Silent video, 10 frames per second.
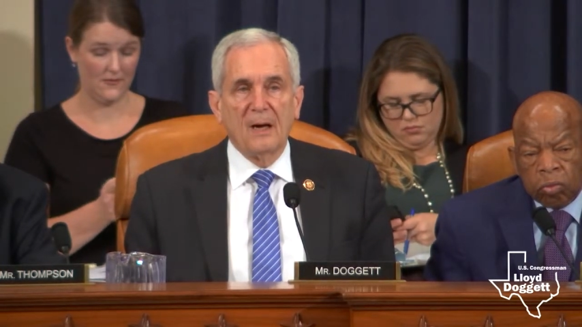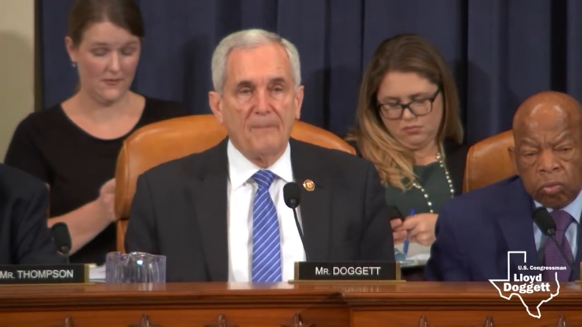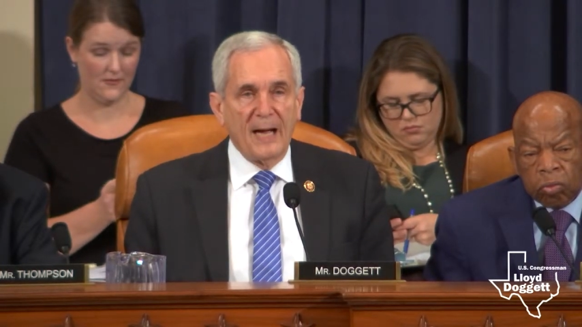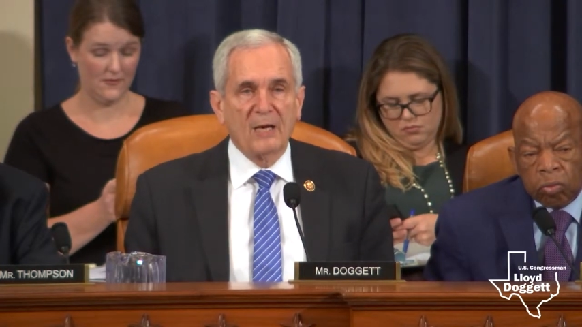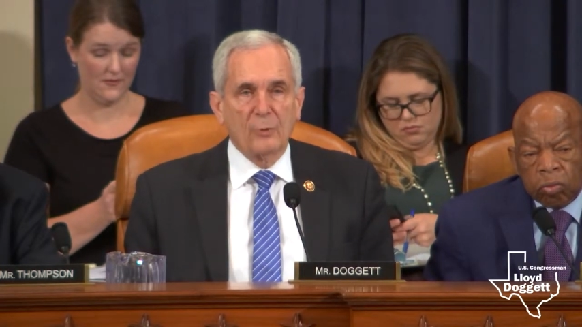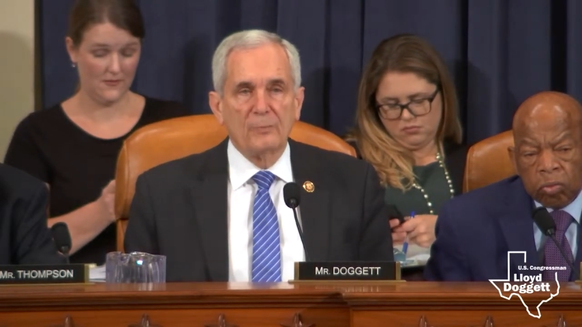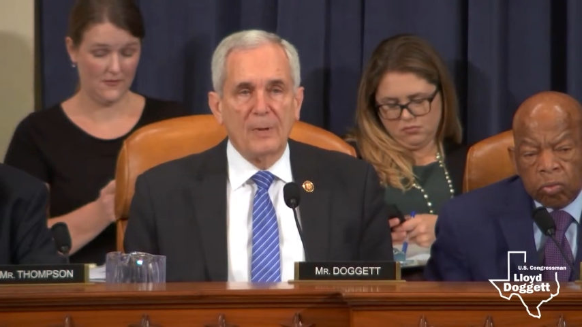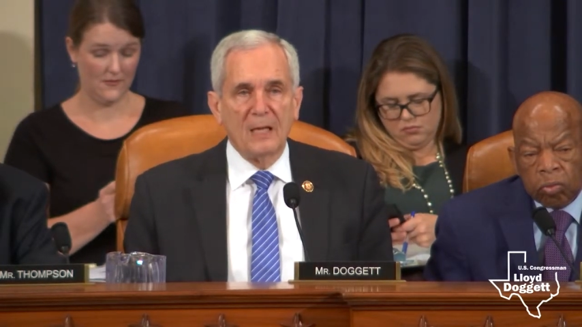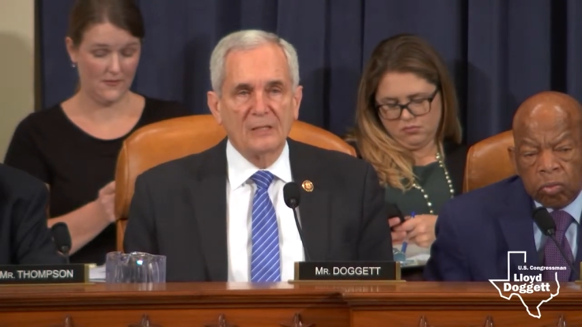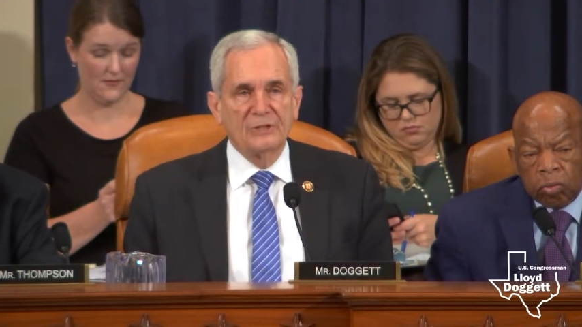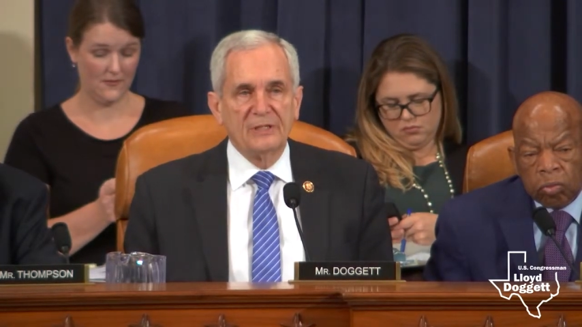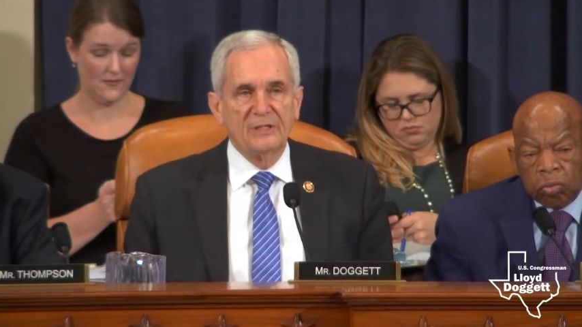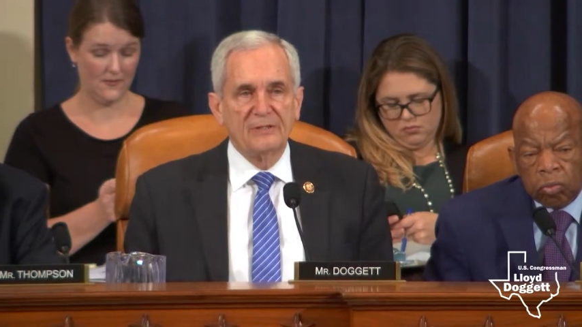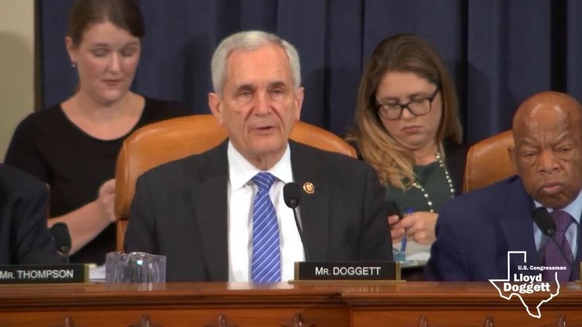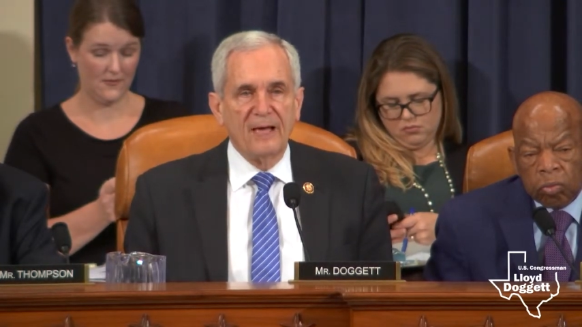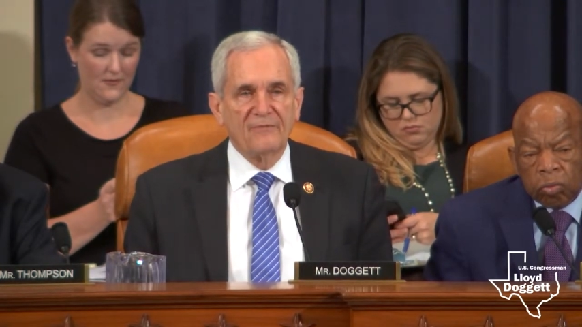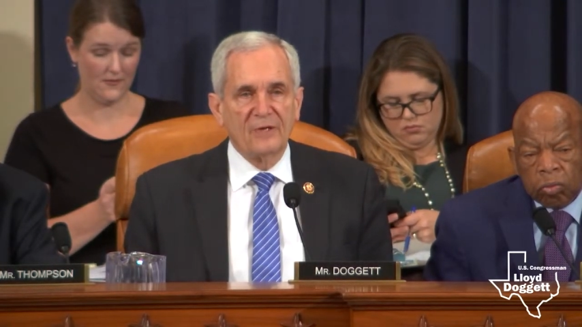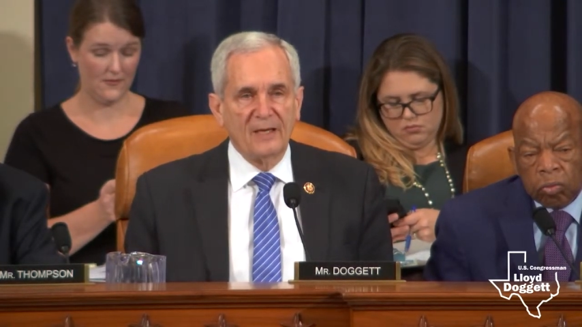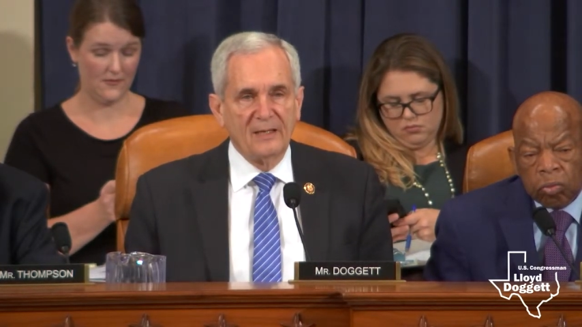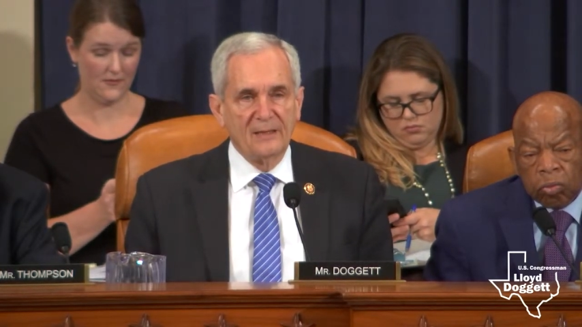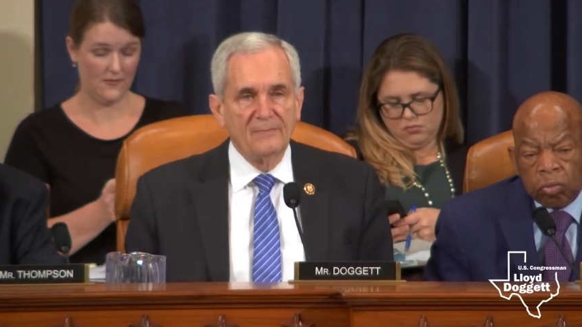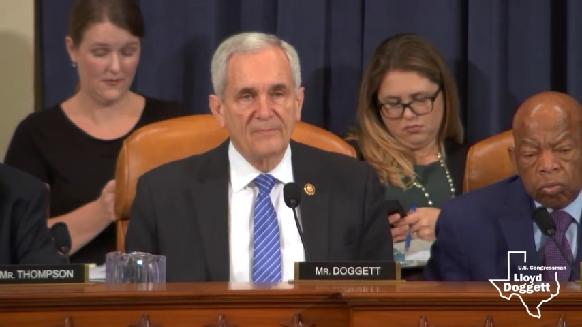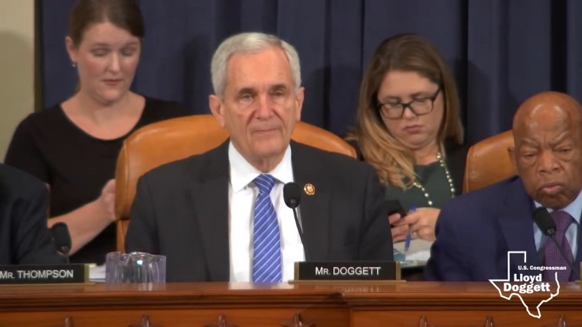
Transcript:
Speaker 1: a backward policy that they're advocating?